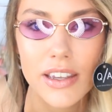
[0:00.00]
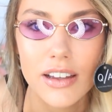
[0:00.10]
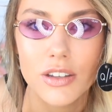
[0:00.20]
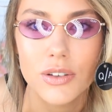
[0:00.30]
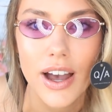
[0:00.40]

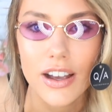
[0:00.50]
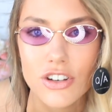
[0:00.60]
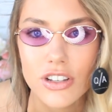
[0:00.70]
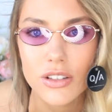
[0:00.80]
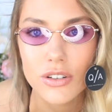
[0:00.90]
here you
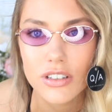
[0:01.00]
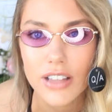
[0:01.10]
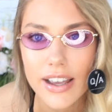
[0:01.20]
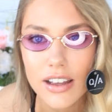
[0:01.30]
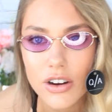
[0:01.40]
actually look
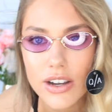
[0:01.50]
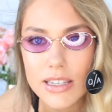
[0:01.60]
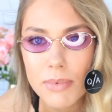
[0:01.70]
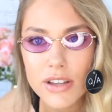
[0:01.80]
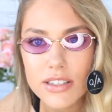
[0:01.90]
like a
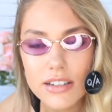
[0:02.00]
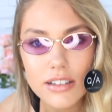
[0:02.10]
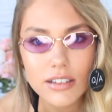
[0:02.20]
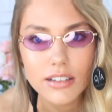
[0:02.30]
crazy person.